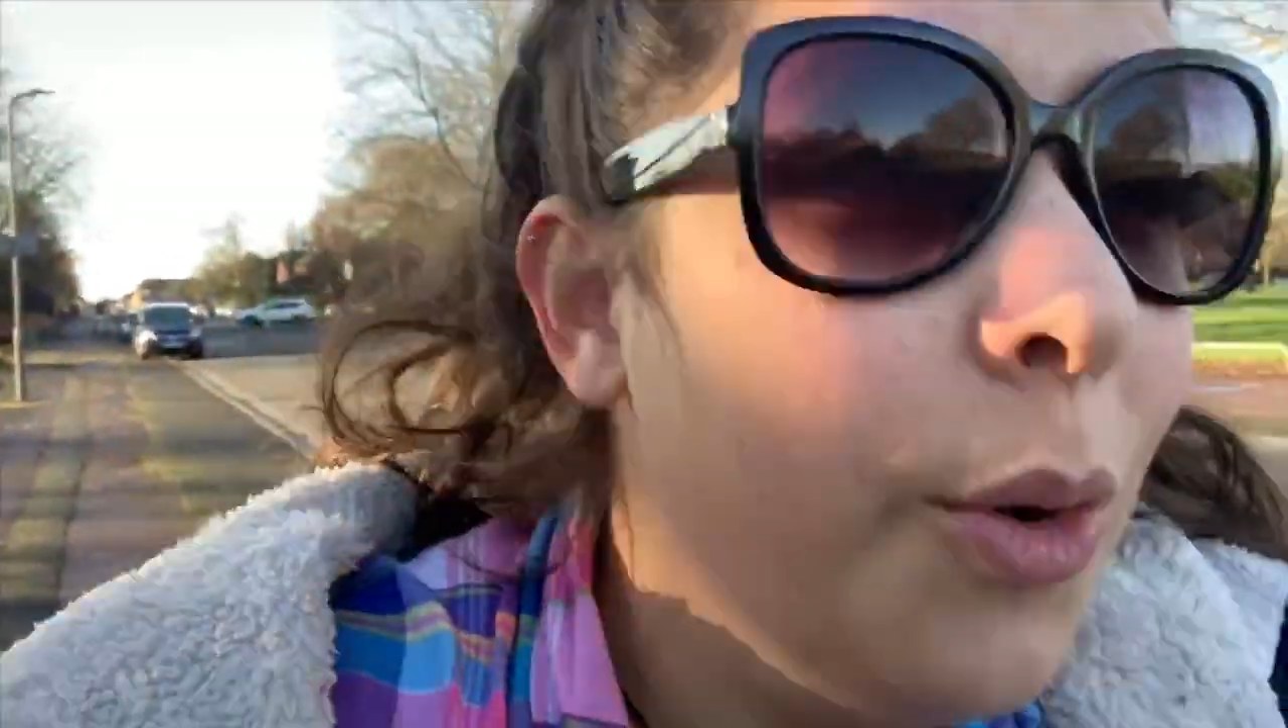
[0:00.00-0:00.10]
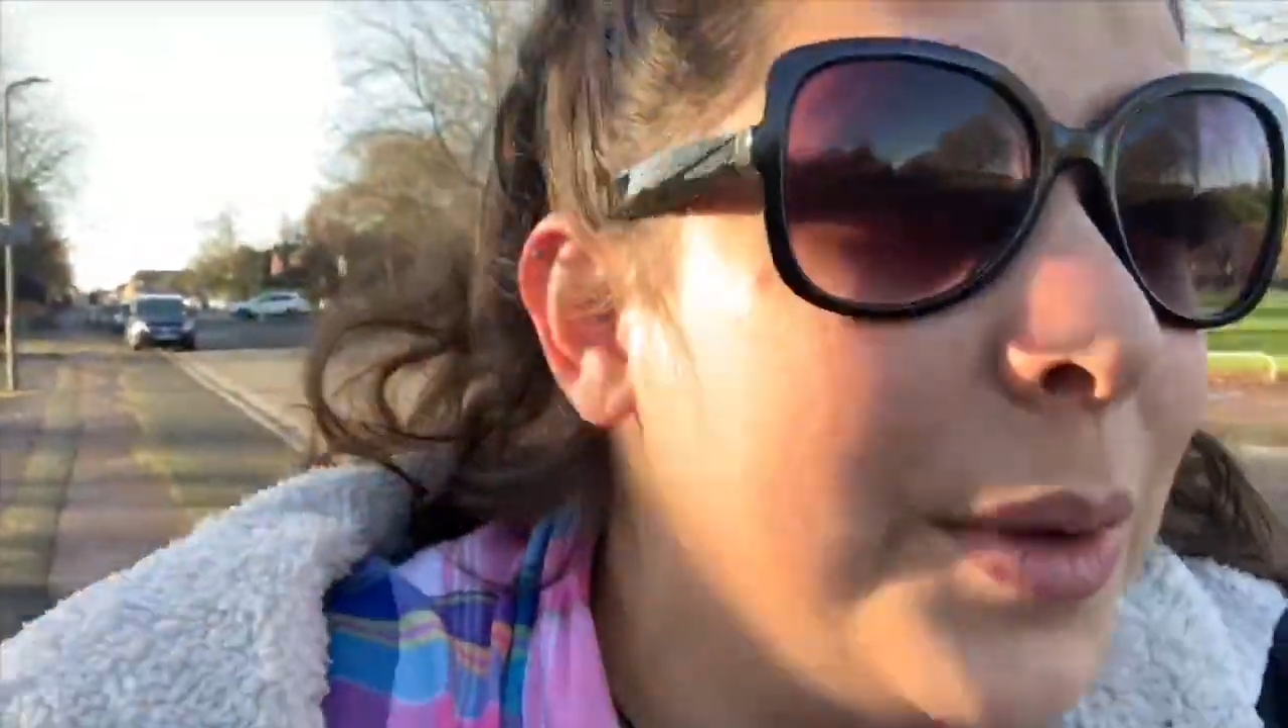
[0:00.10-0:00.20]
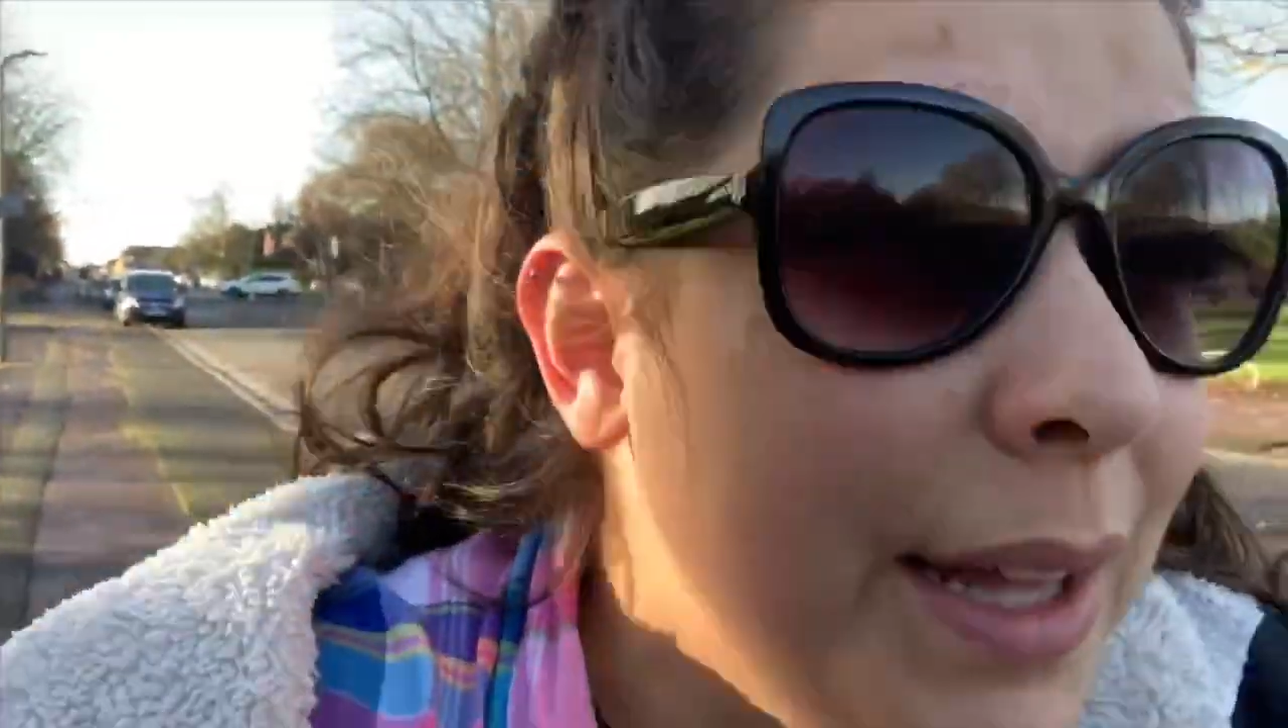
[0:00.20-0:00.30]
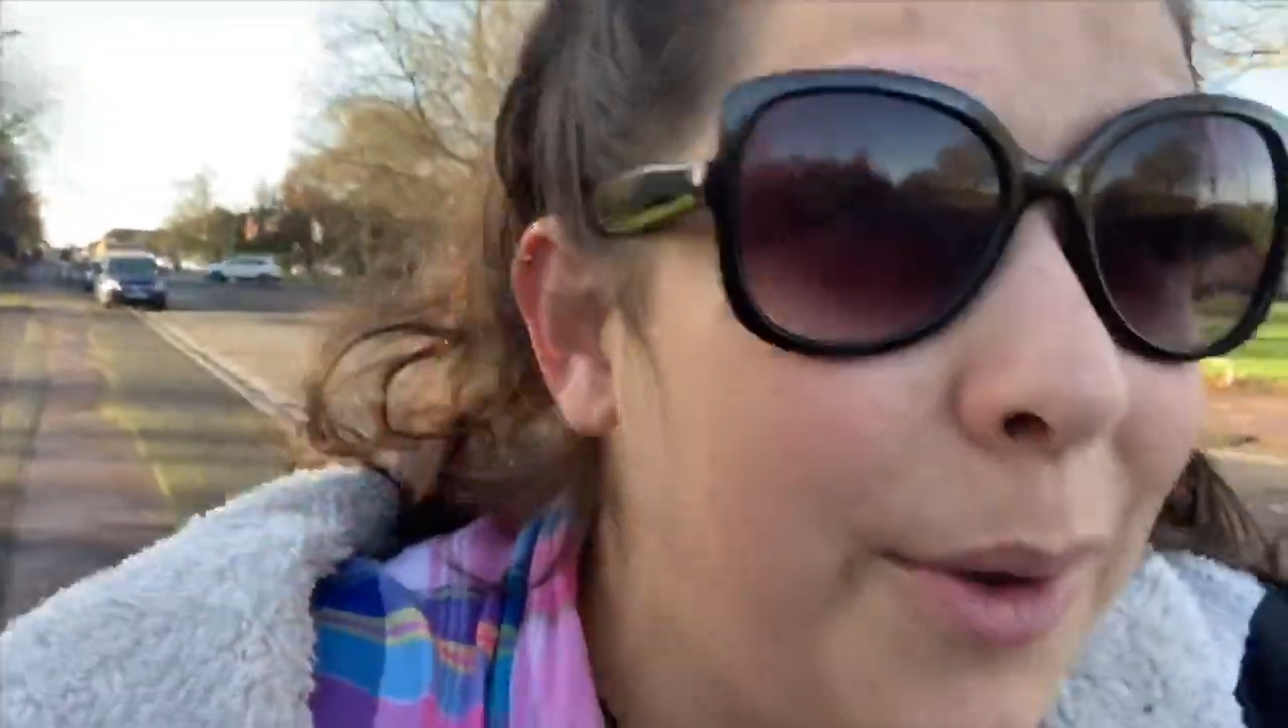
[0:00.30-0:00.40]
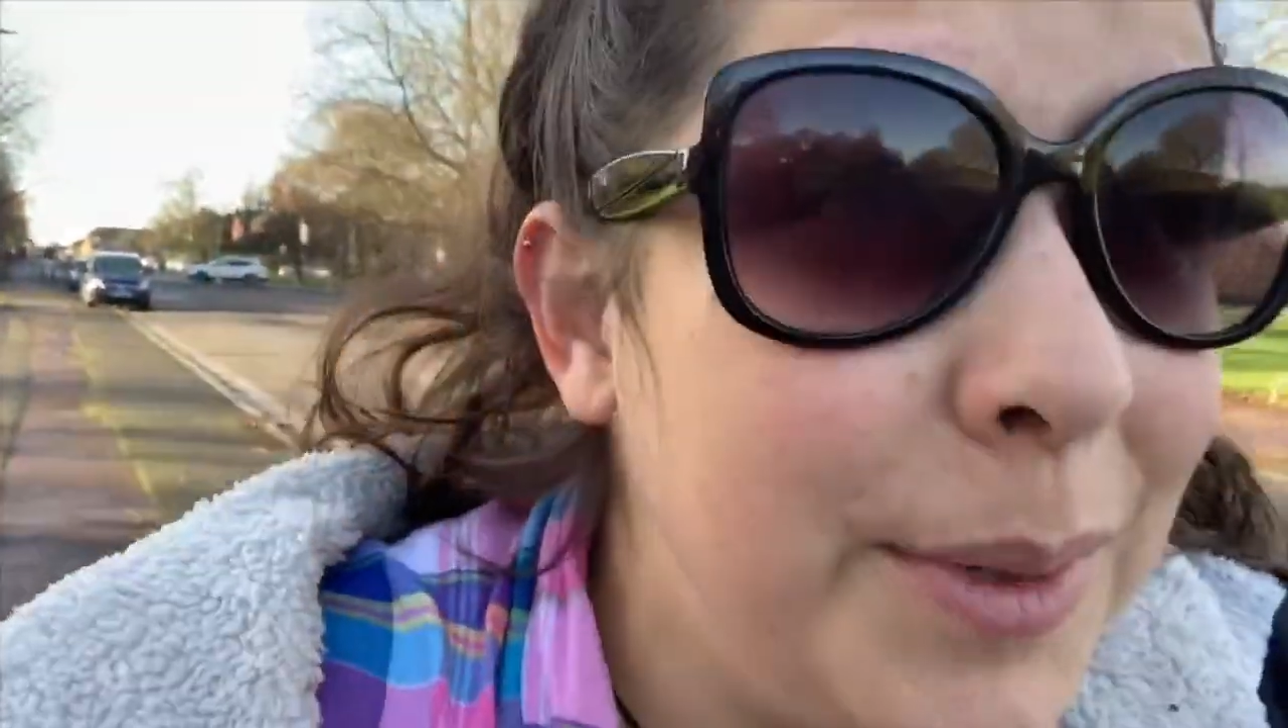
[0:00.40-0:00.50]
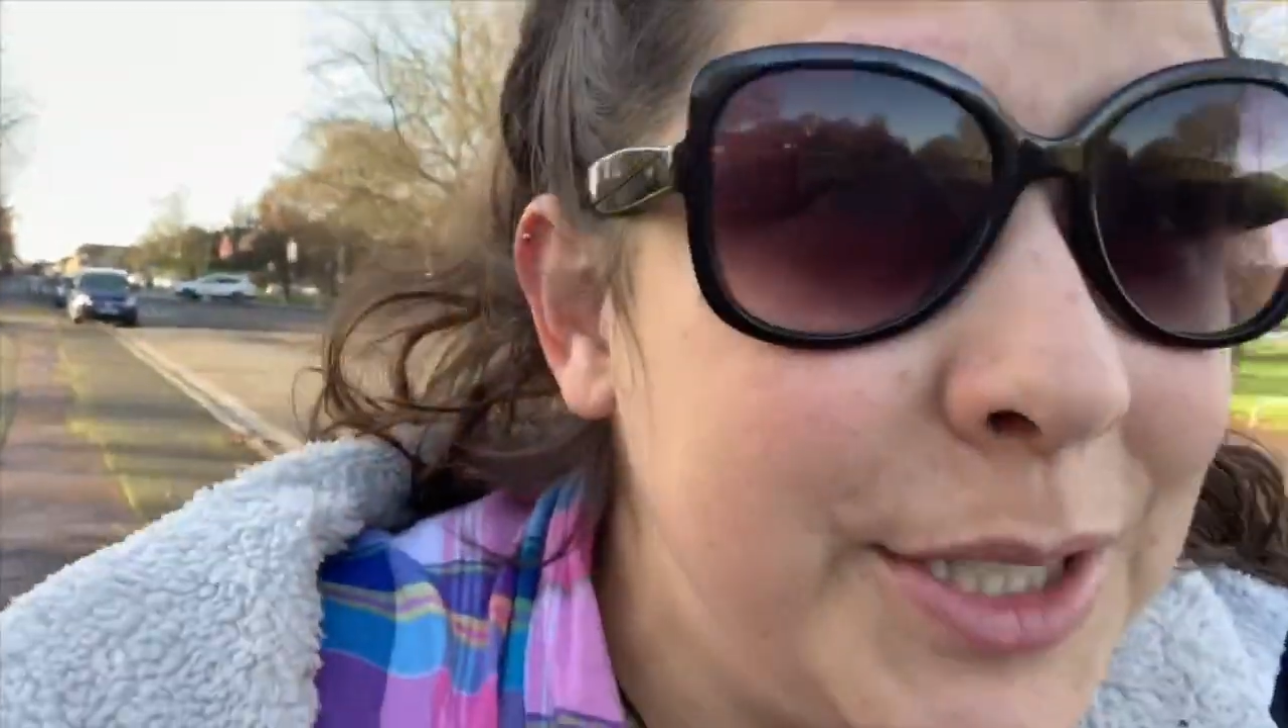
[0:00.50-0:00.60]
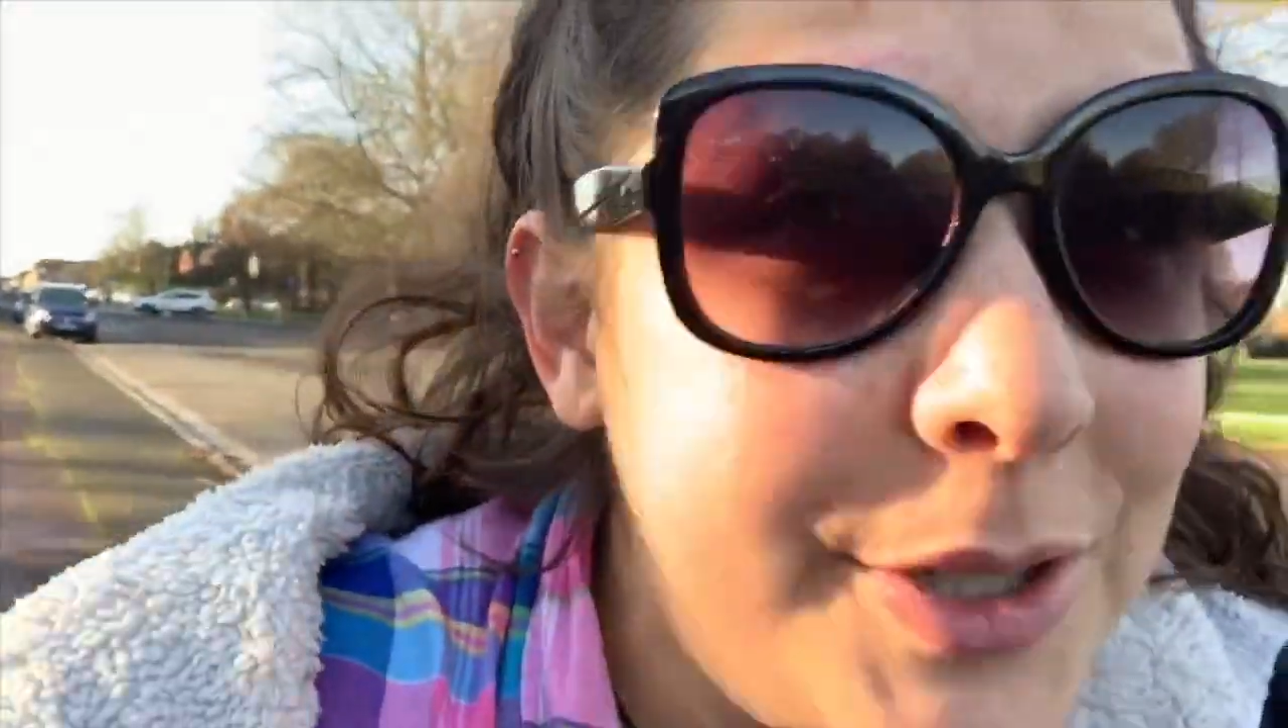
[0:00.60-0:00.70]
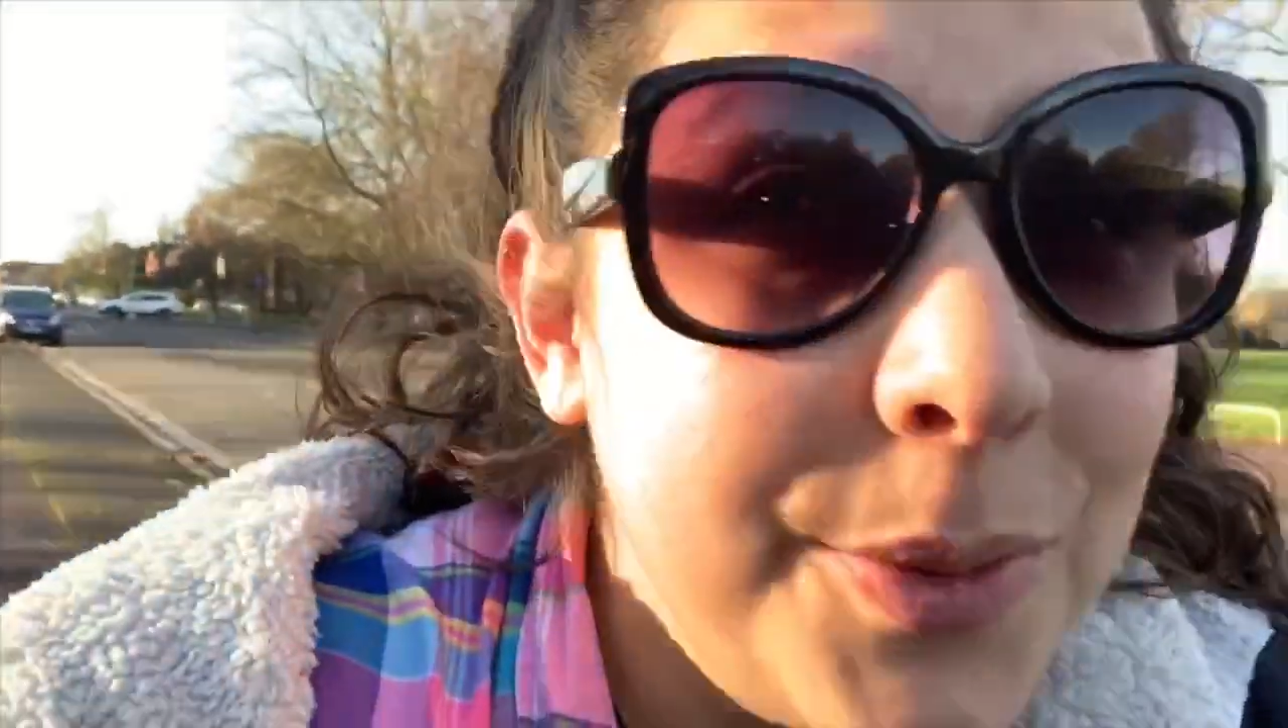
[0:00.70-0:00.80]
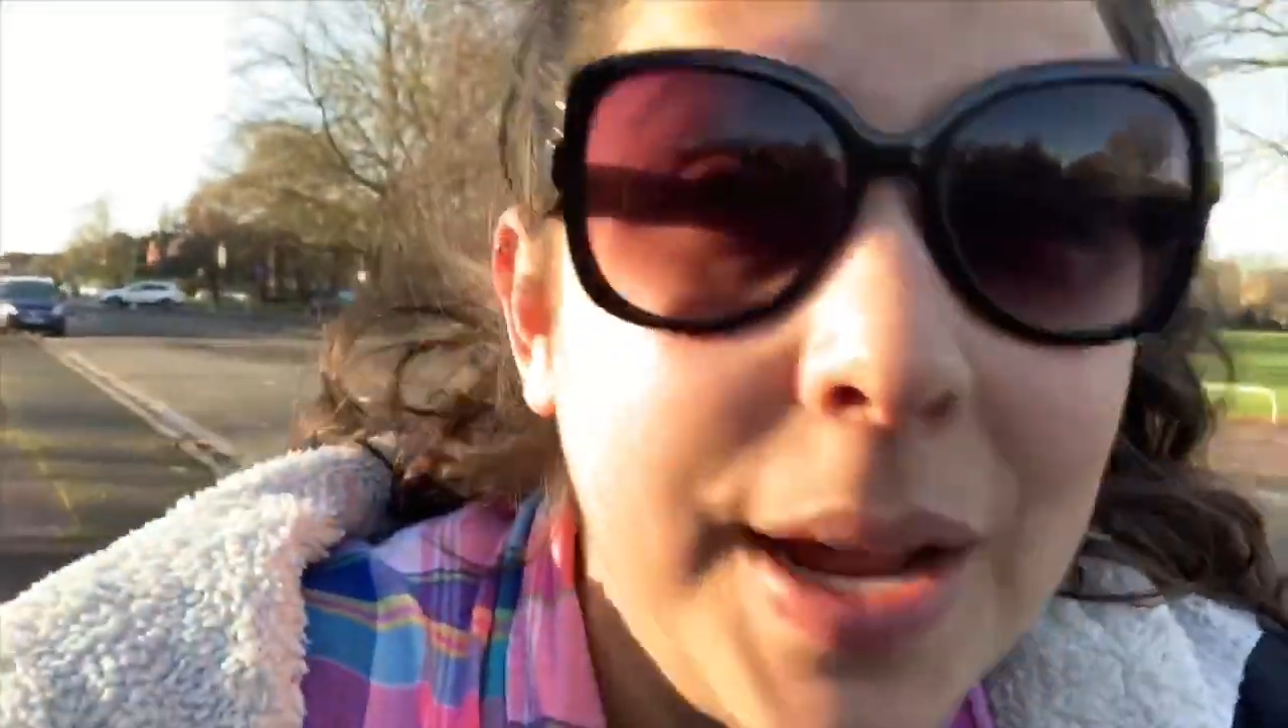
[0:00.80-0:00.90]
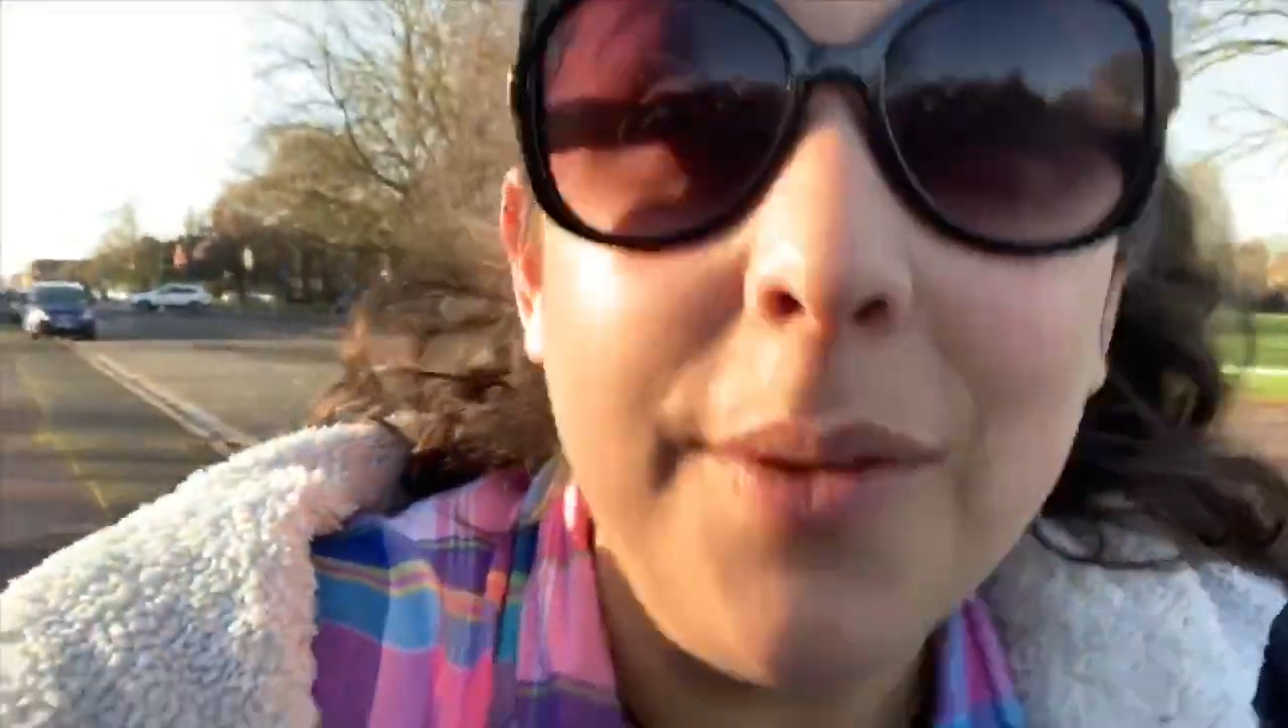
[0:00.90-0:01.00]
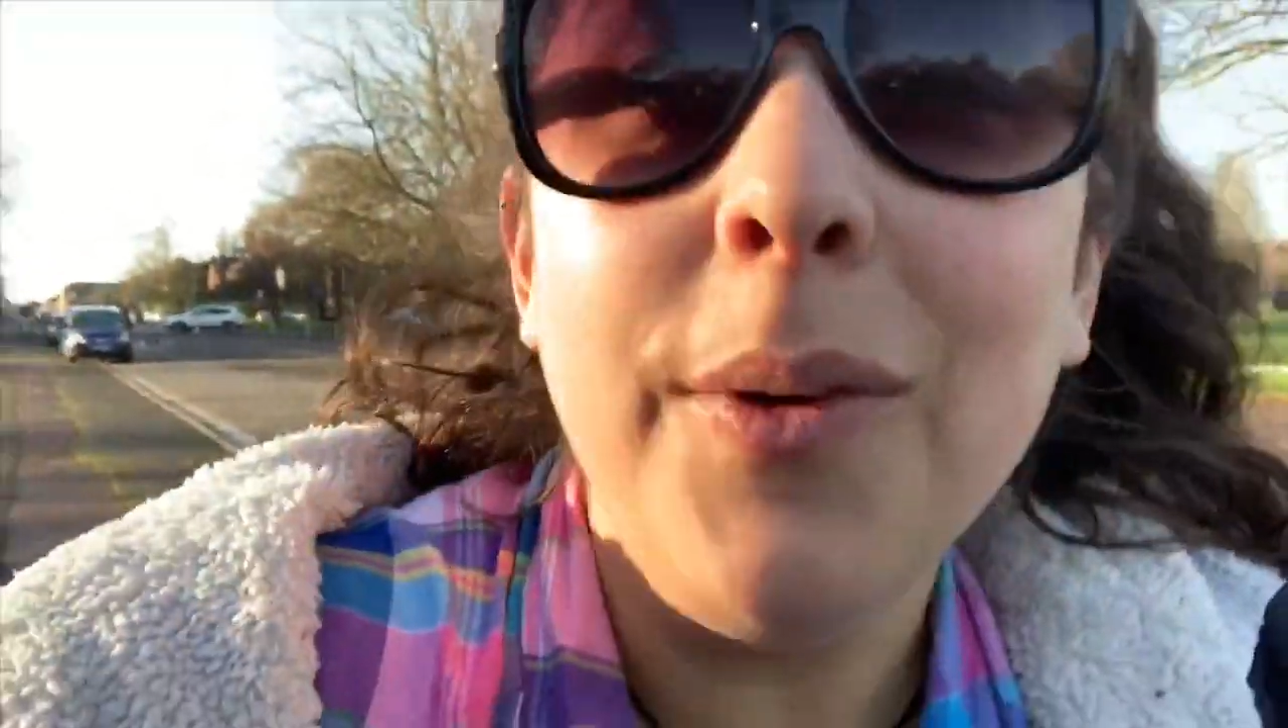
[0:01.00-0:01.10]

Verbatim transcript: without much rain.